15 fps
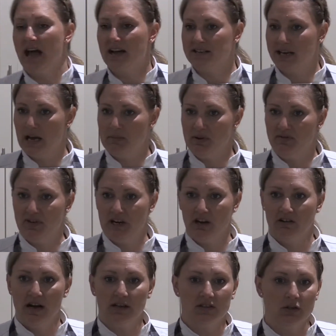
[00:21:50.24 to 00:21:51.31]
that type of
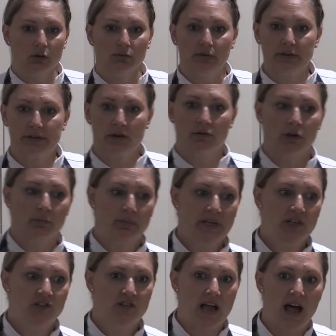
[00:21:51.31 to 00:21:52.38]
vinaigrette. So if it's a grilled
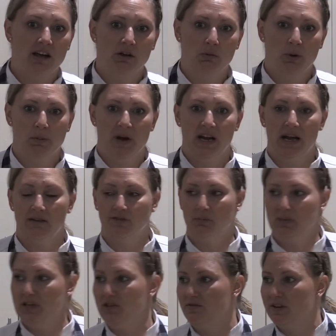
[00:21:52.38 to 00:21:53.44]
peach salad, we might have a
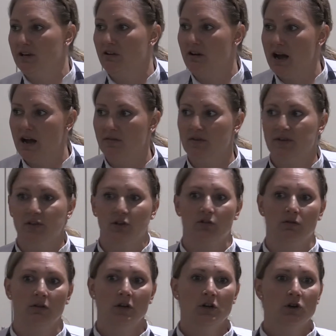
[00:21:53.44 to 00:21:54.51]
peach vinaigrette. If it's a
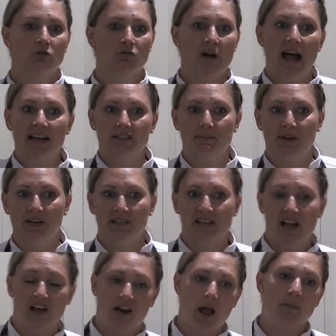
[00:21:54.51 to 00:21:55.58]
raspberry
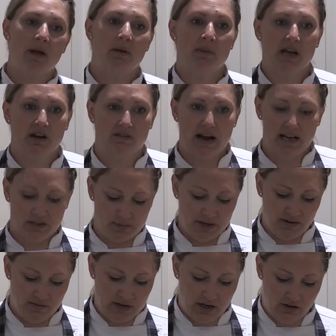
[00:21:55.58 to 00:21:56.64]
salad, I might make a
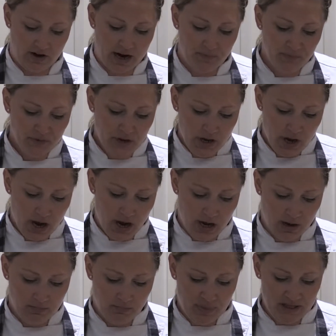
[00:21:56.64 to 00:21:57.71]
raspberry vinaigrette.
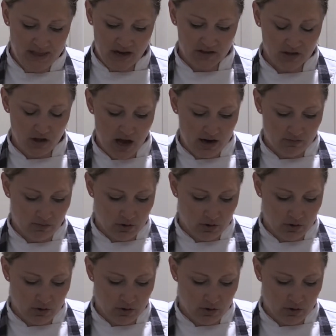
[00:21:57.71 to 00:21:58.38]
But there's a lot of